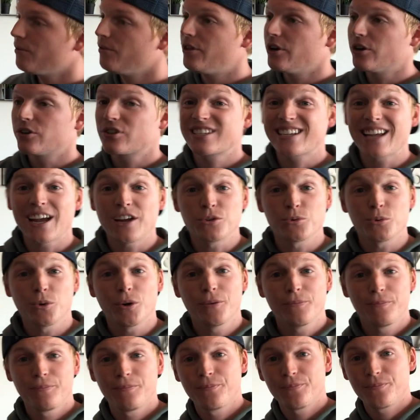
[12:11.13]
their
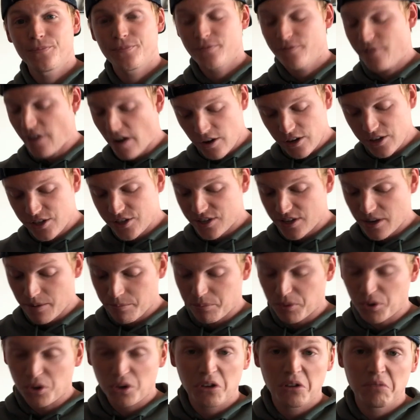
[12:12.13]
schedule. Very
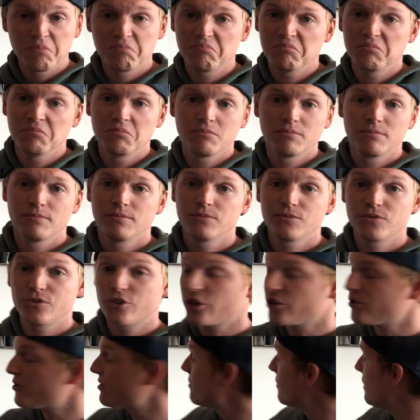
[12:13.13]
simple,
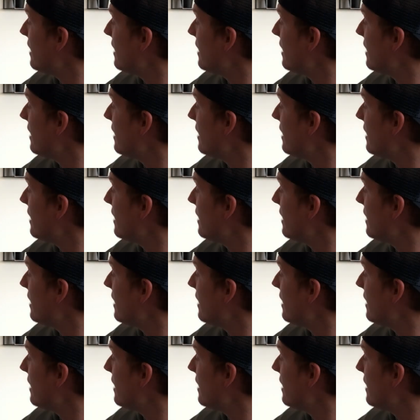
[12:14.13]
just